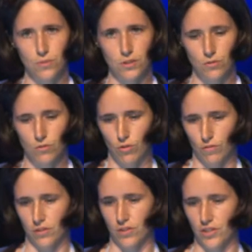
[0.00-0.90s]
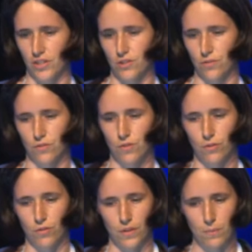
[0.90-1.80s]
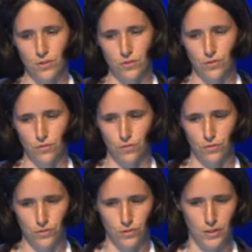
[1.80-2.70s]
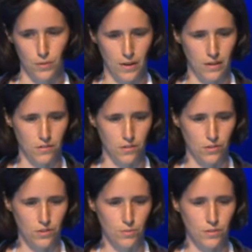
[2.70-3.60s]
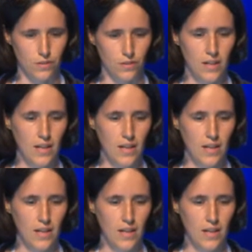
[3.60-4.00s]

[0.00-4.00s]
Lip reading: with no overall change of number of episodes of nocturia while in the hospital,